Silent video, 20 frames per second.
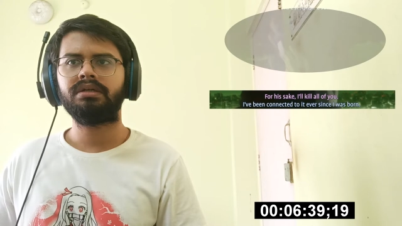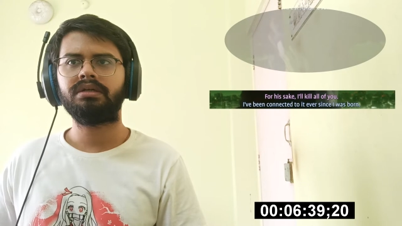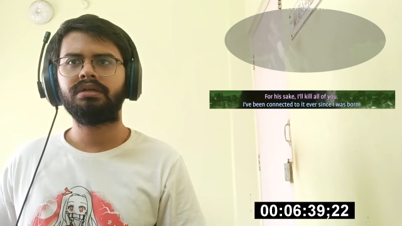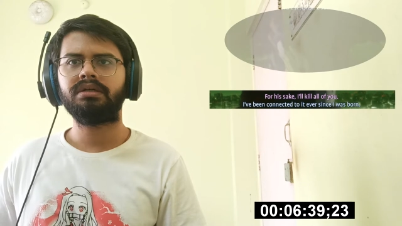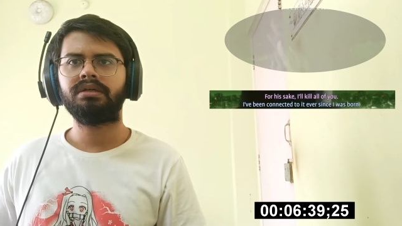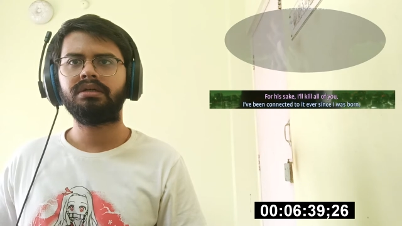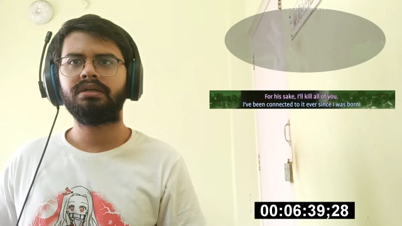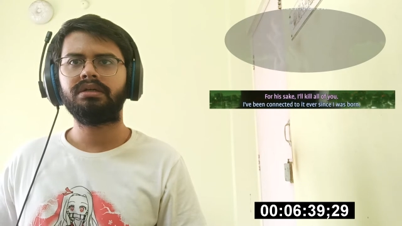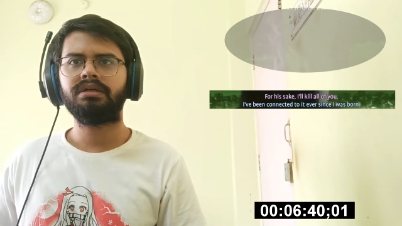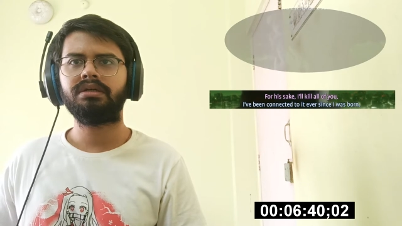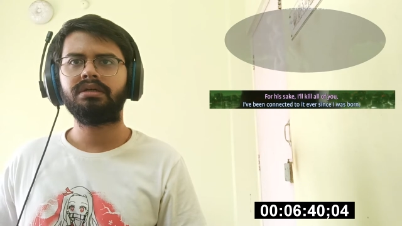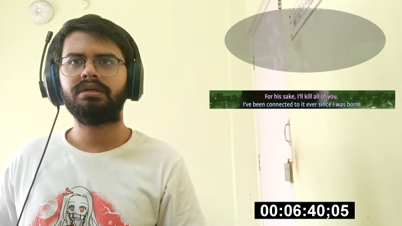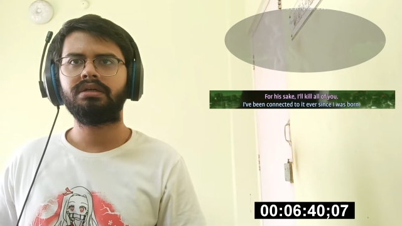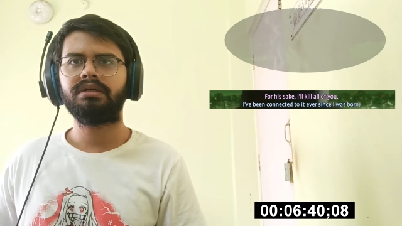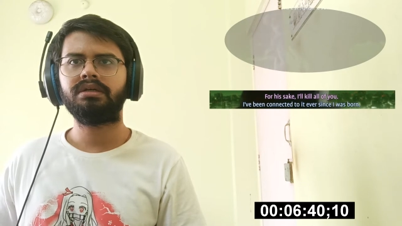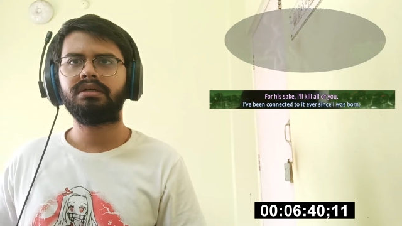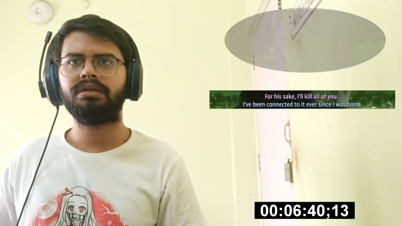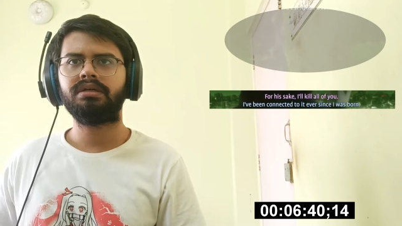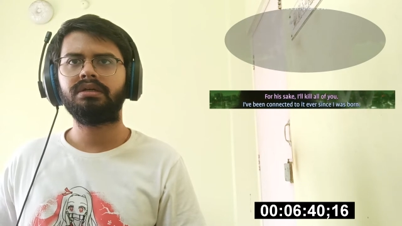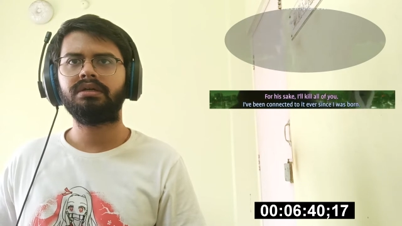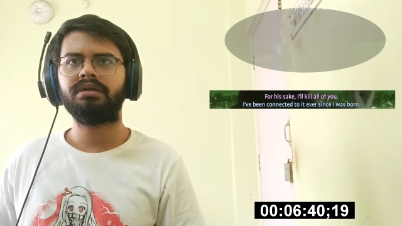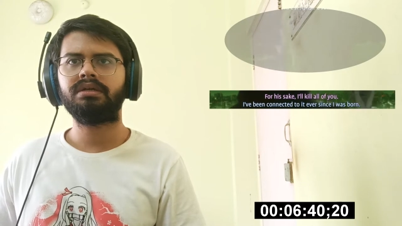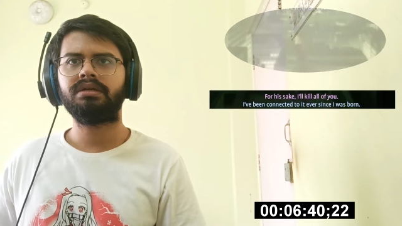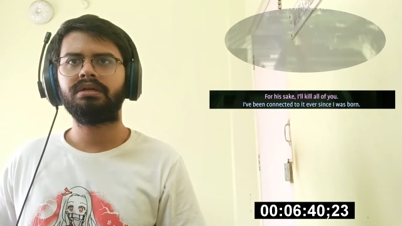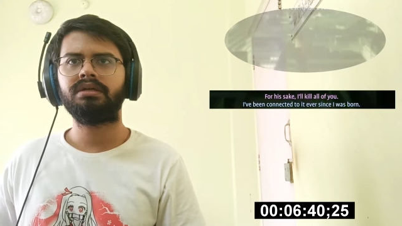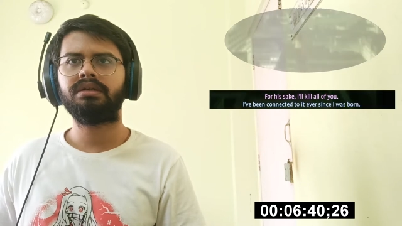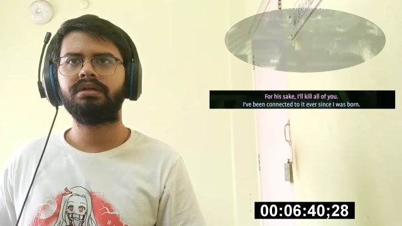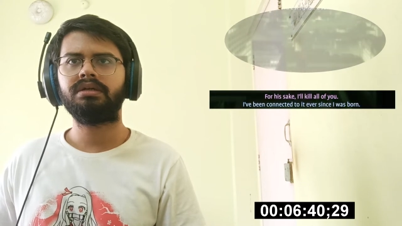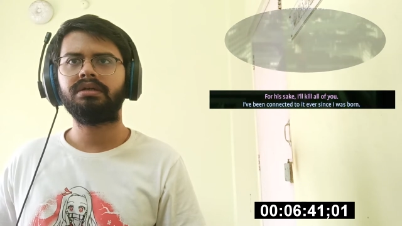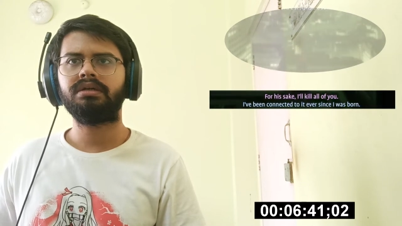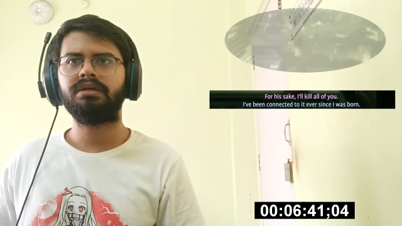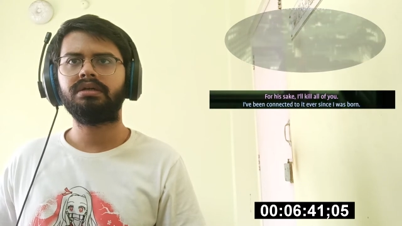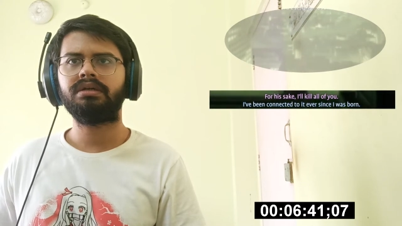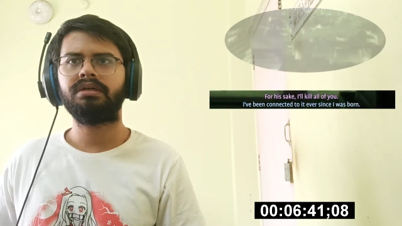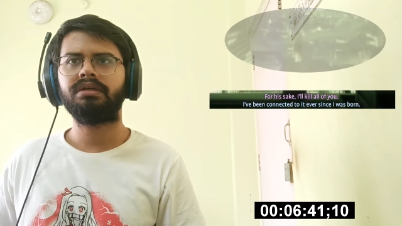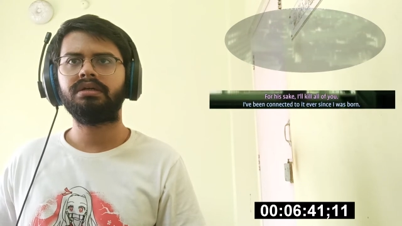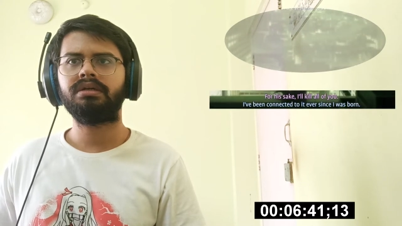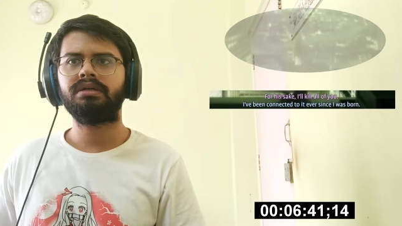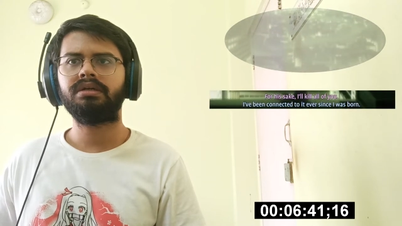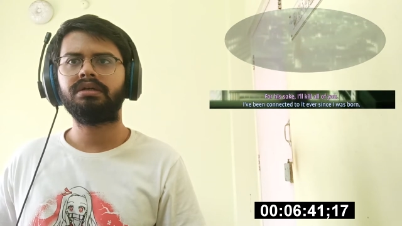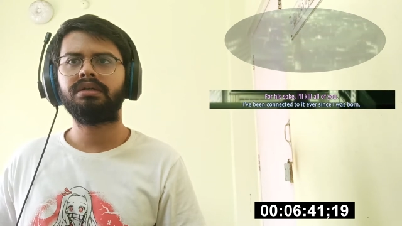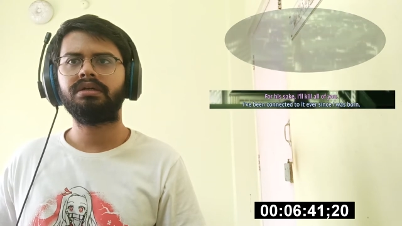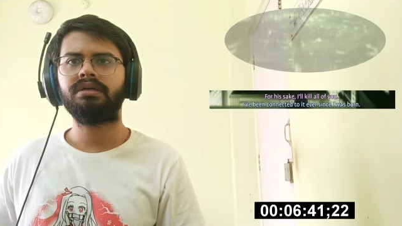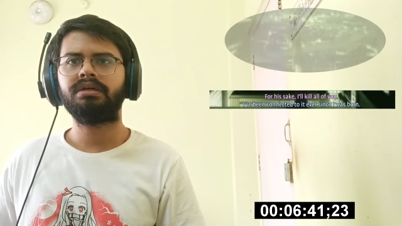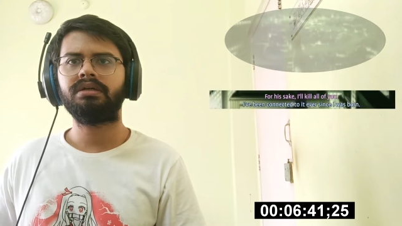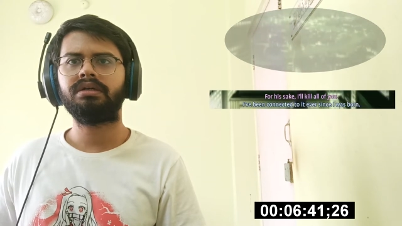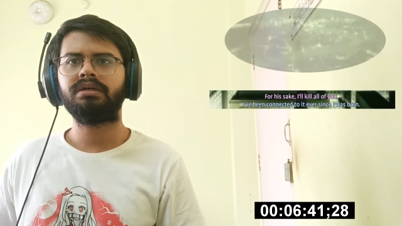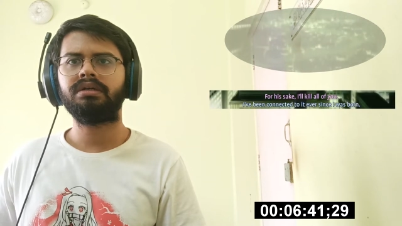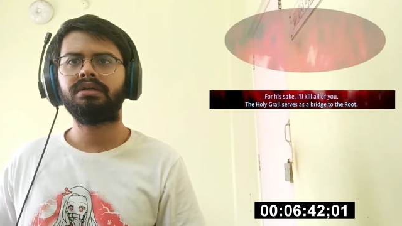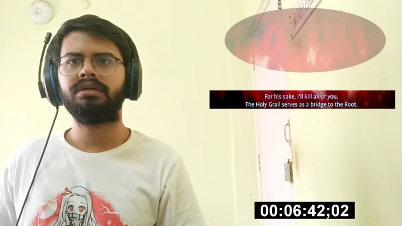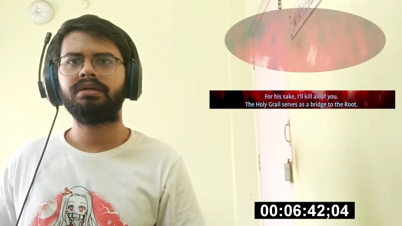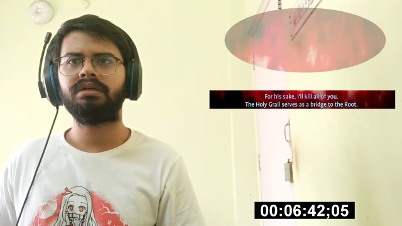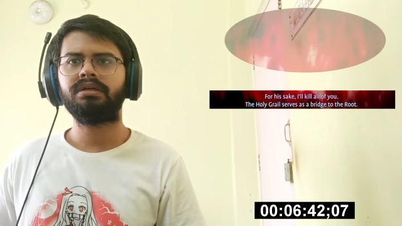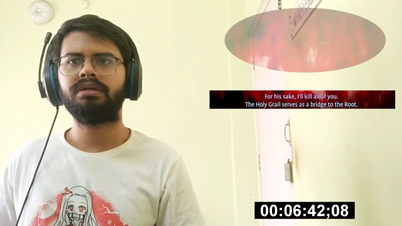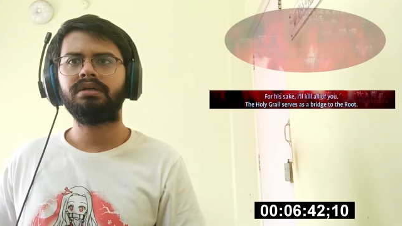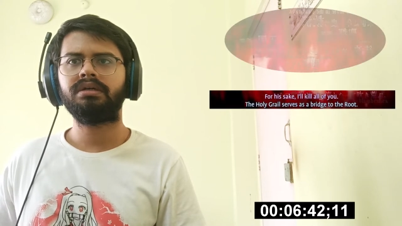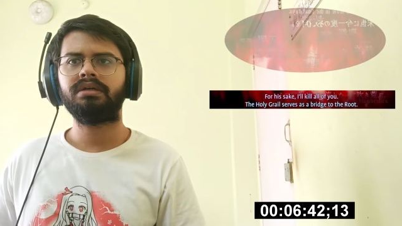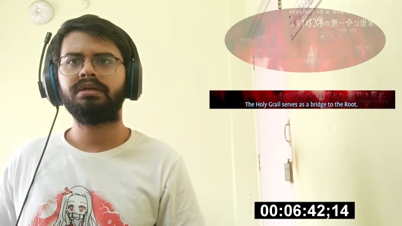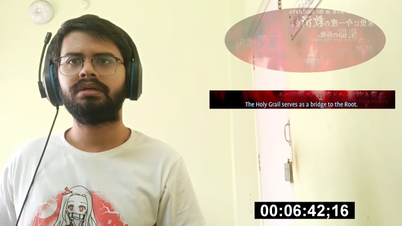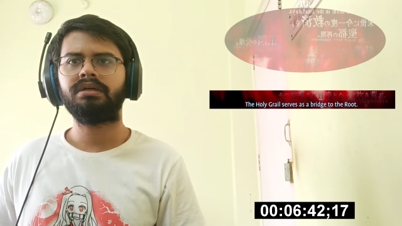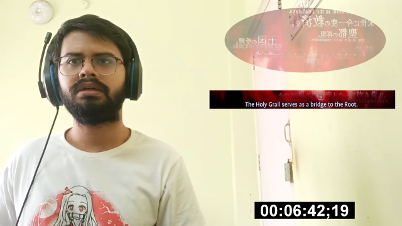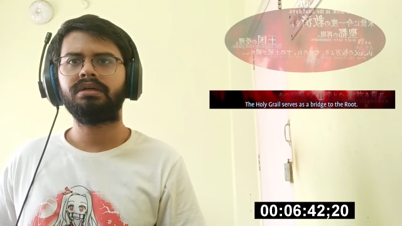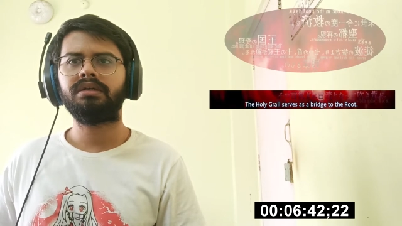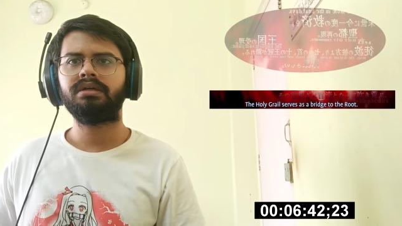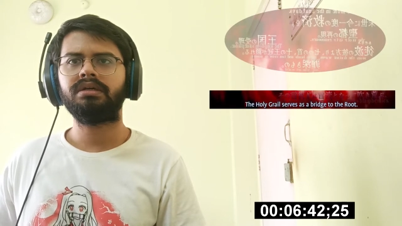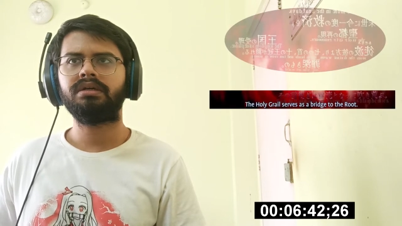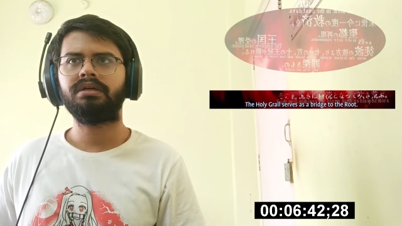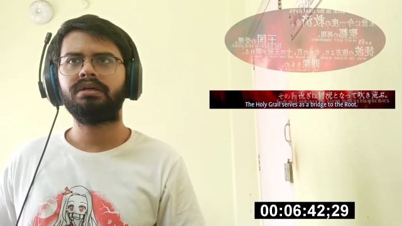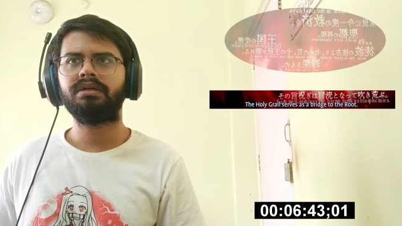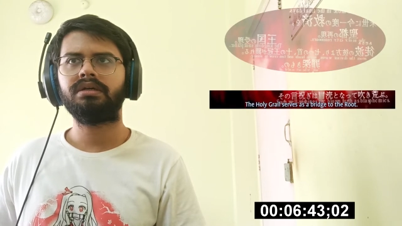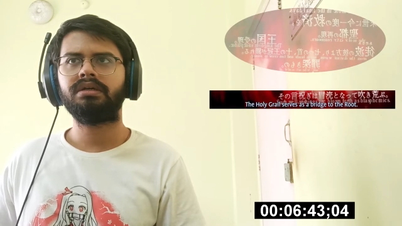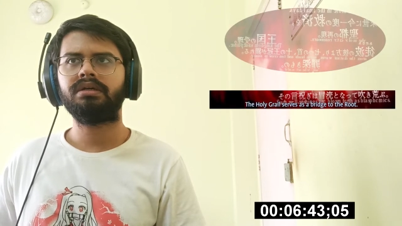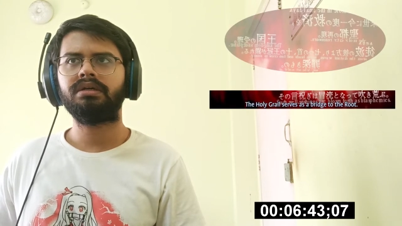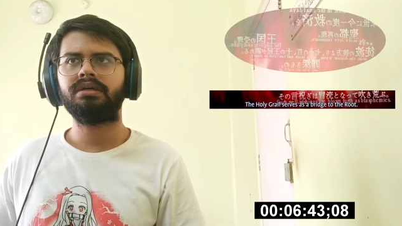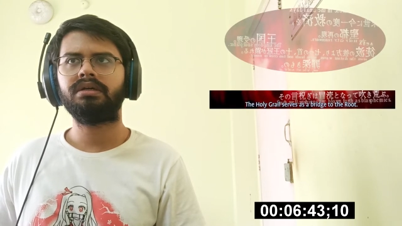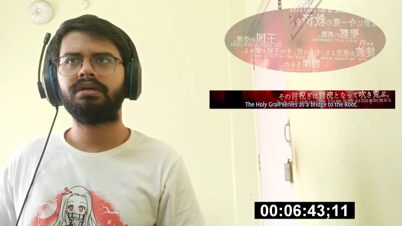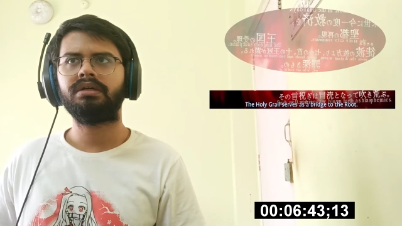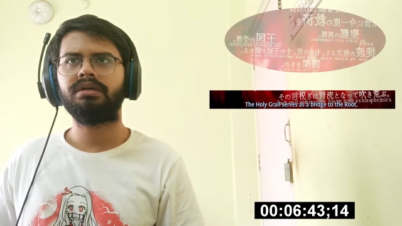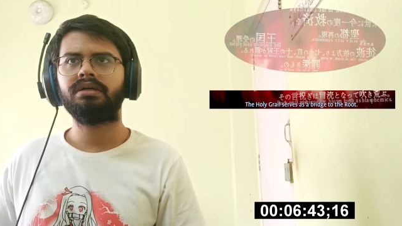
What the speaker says: Nobody speaks.